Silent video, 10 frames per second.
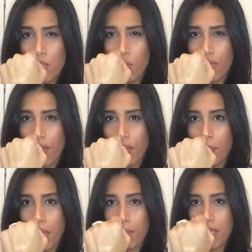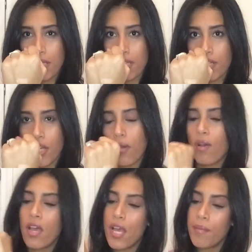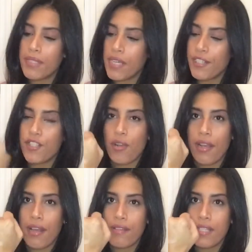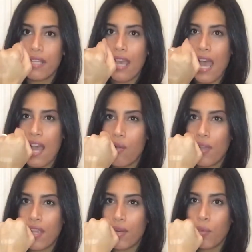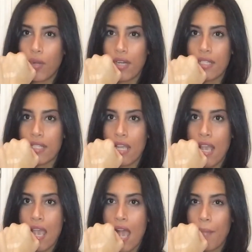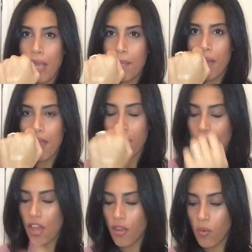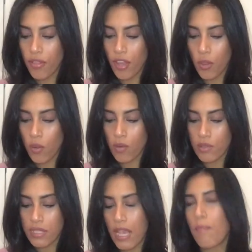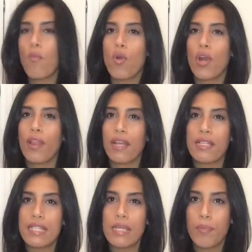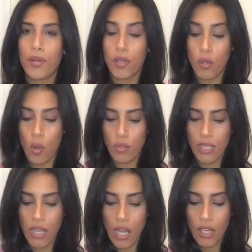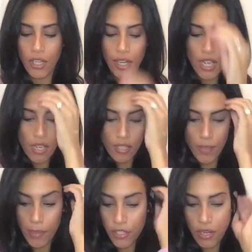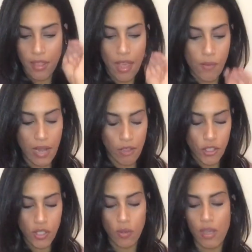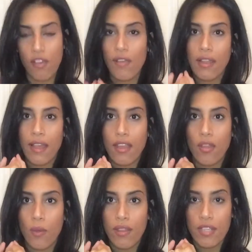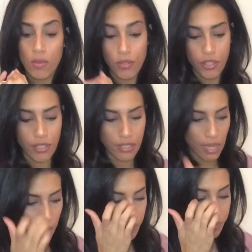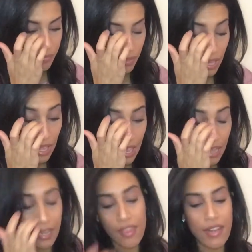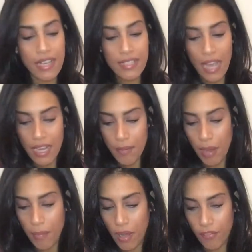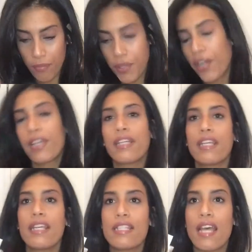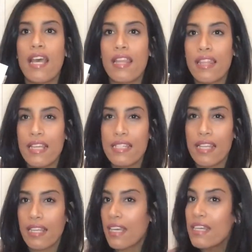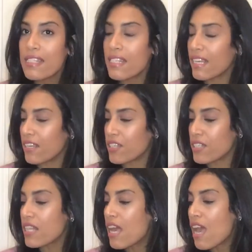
So it's very pigmented. So I'm excited to try it out, see how it works. I might buy the other one. The other one was a more like a deeper golden color. So I might try that one out too if I like the way this one turns out. Okay, the next item I bought from Target is these Kiss nails.